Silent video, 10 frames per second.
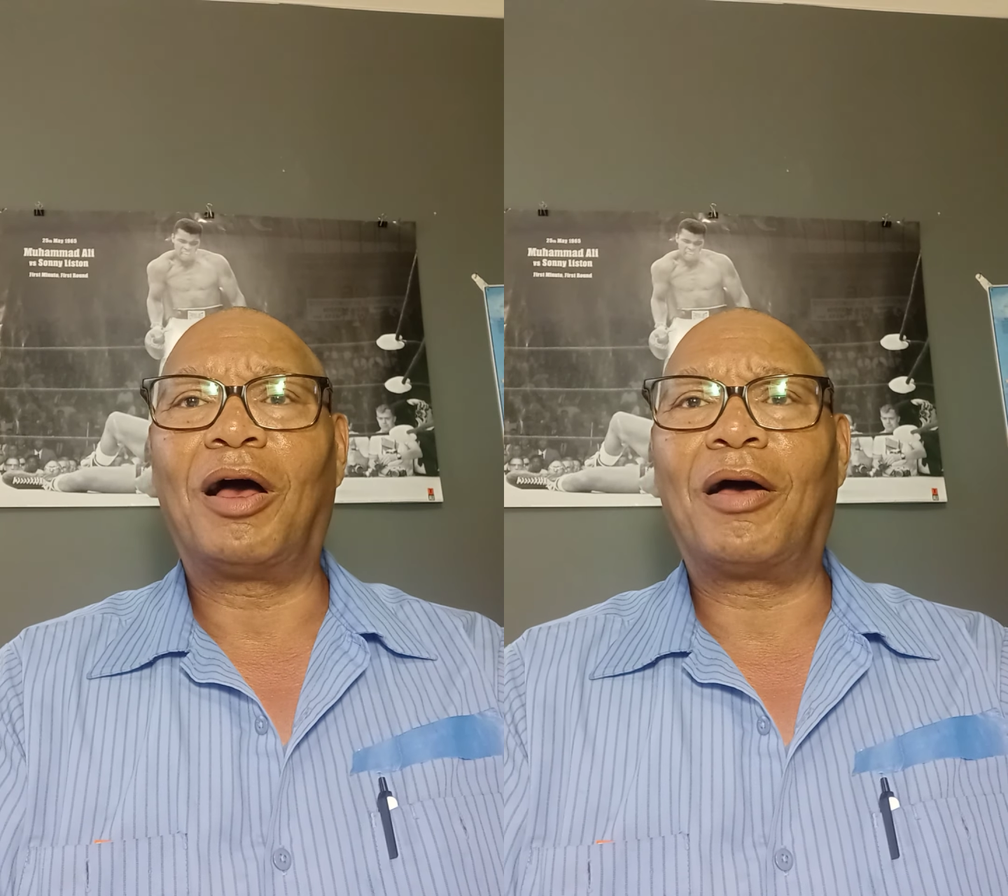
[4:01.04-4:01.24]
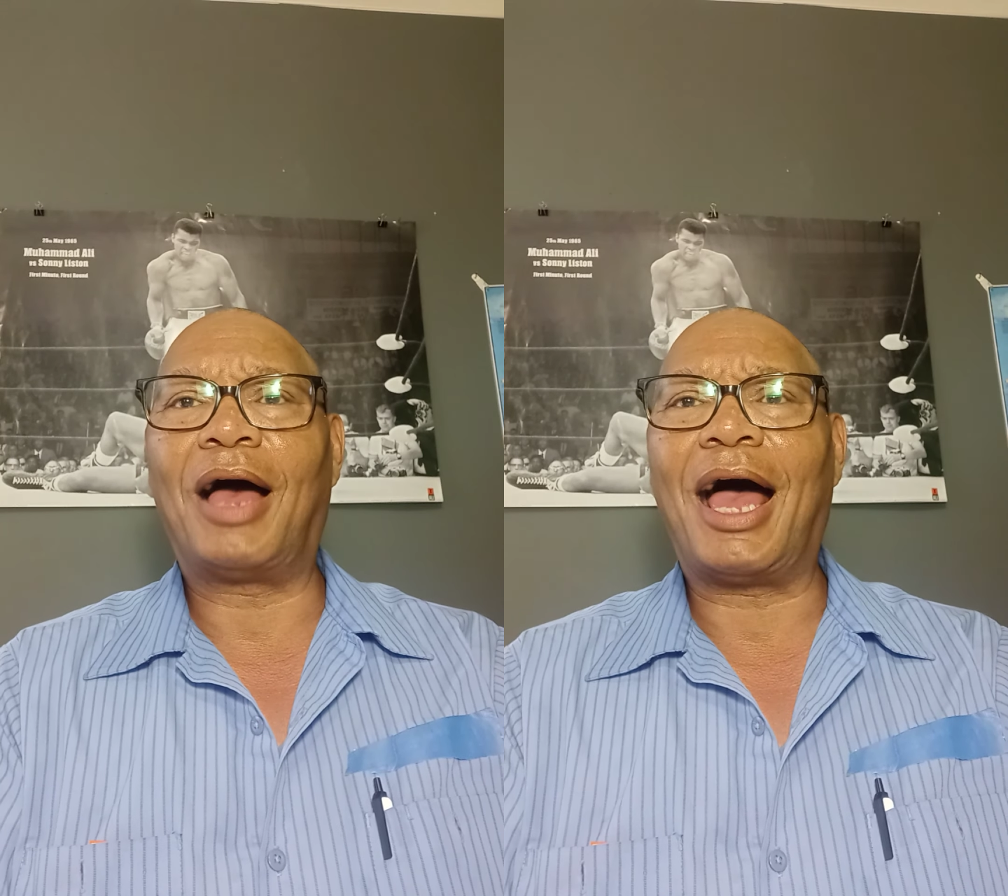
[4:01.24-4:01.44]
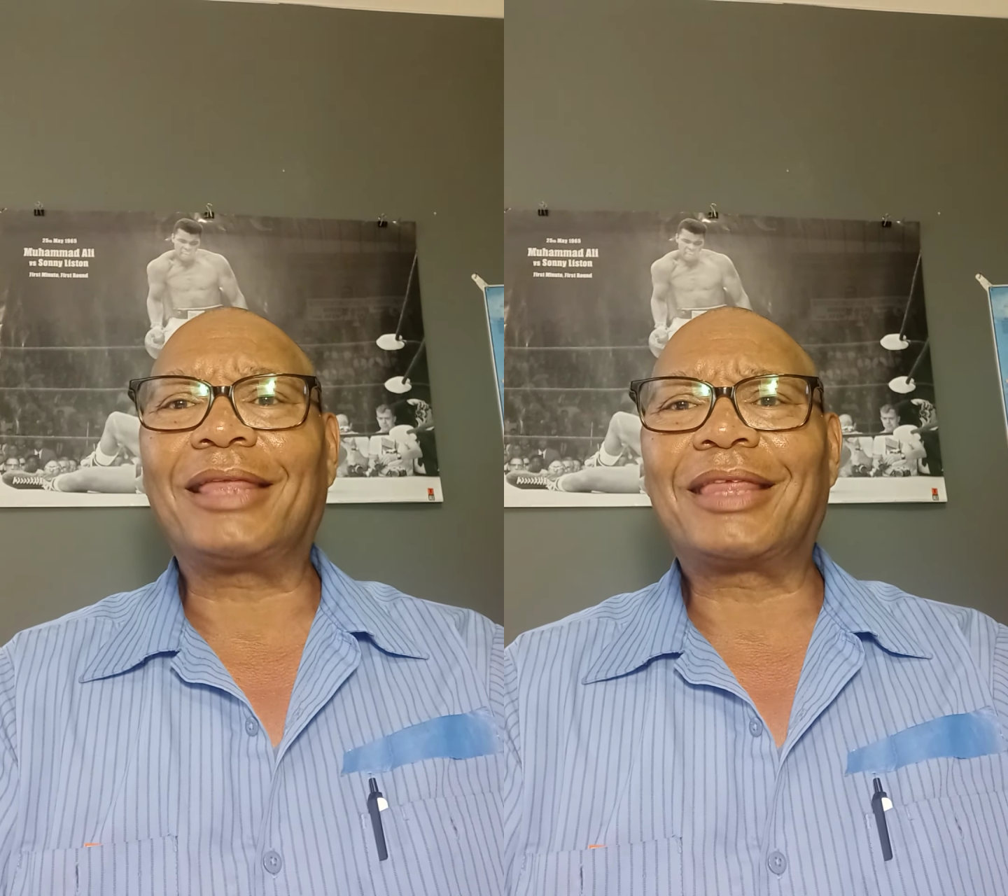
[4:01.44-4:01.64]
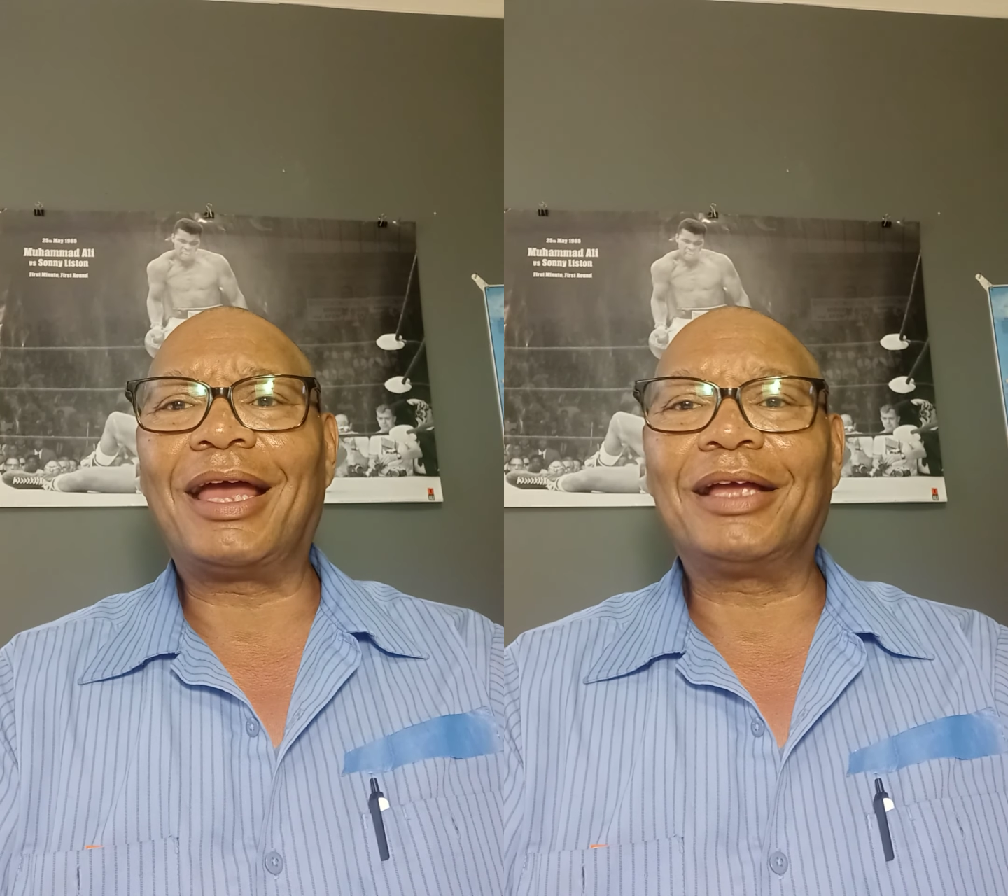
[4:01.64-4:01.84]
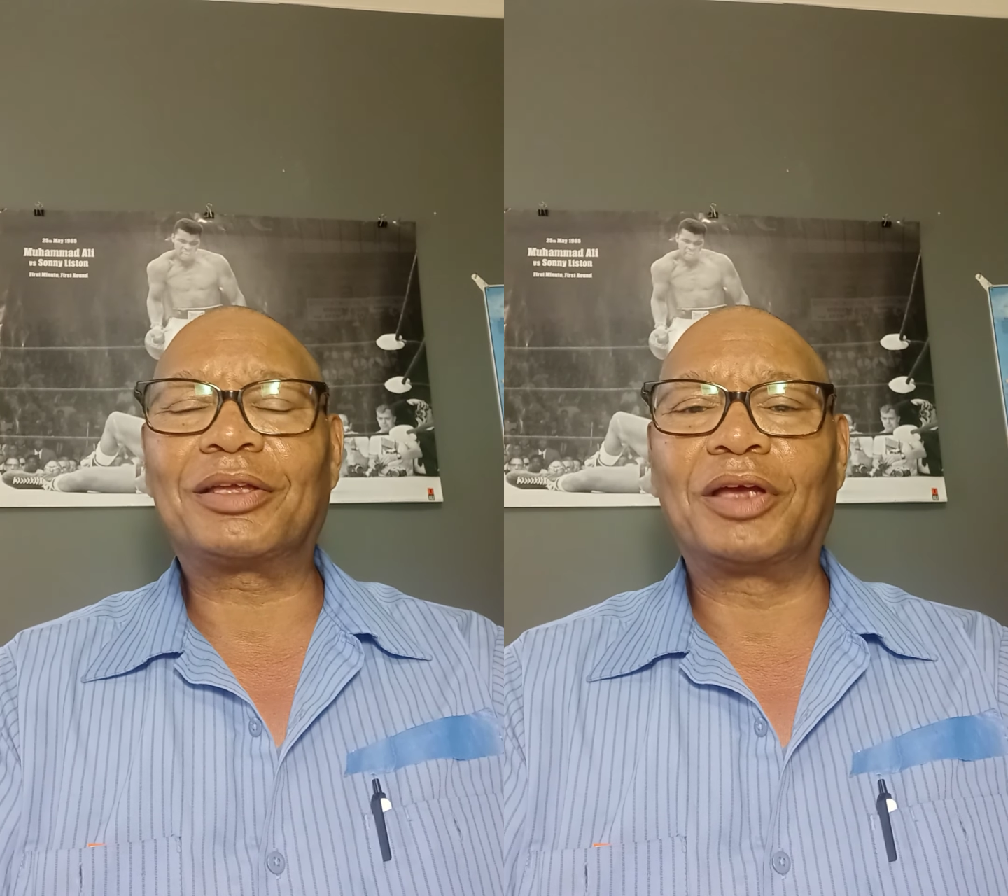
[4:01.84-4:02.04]
I
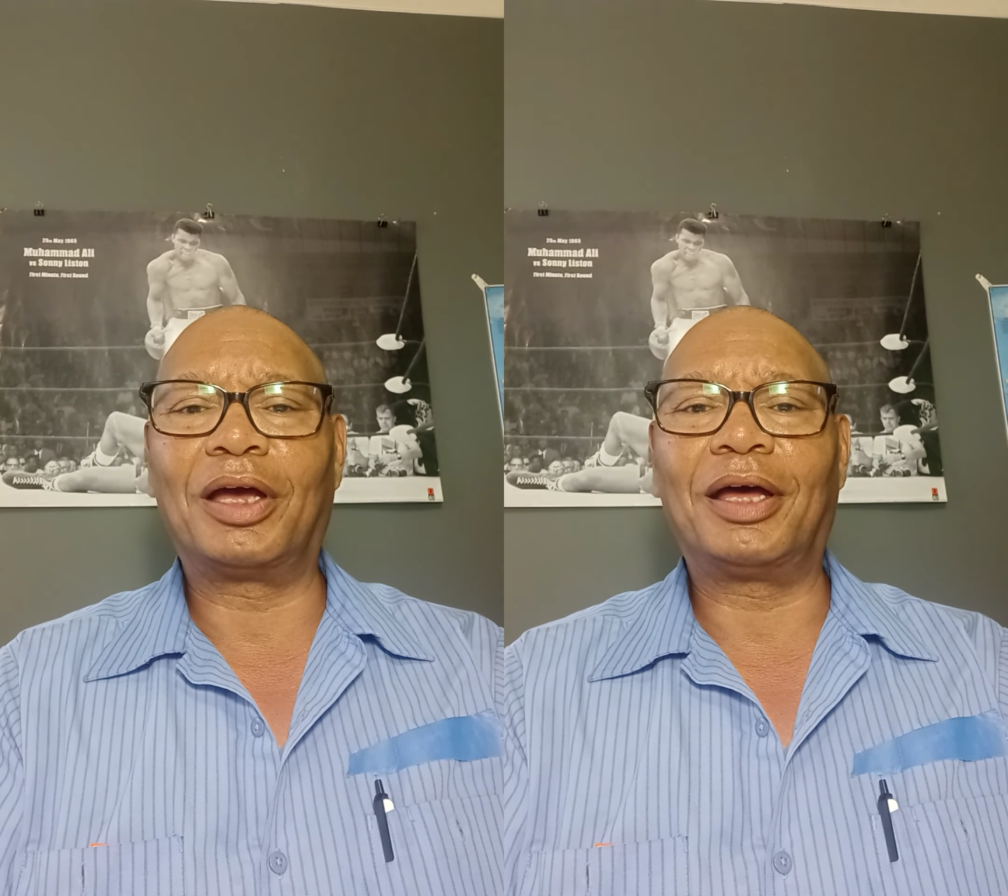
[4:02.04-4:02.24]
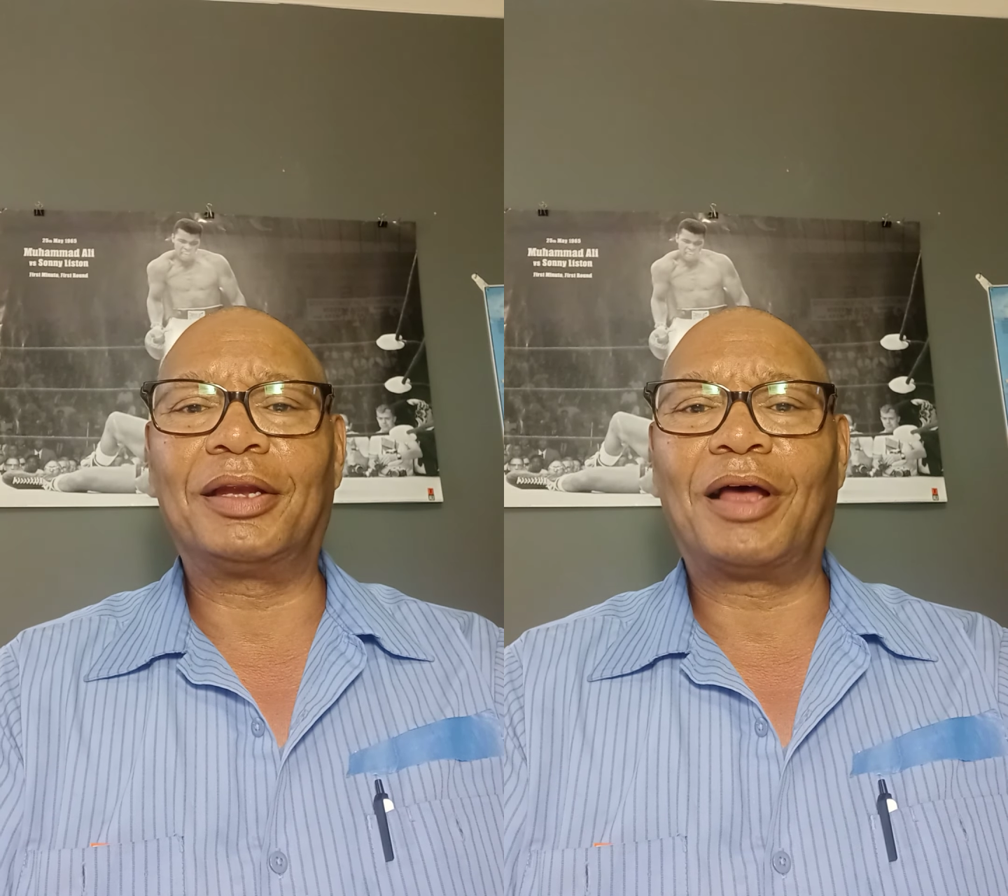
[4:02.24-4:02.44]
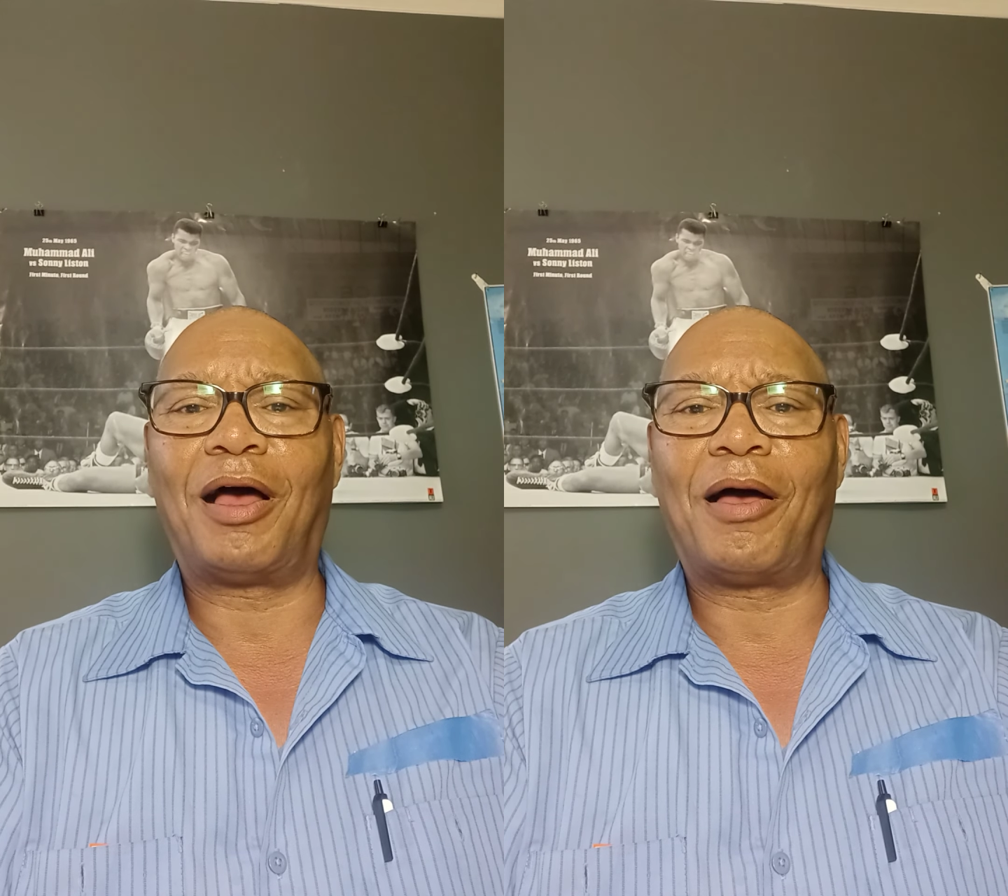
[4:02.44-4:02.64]
think that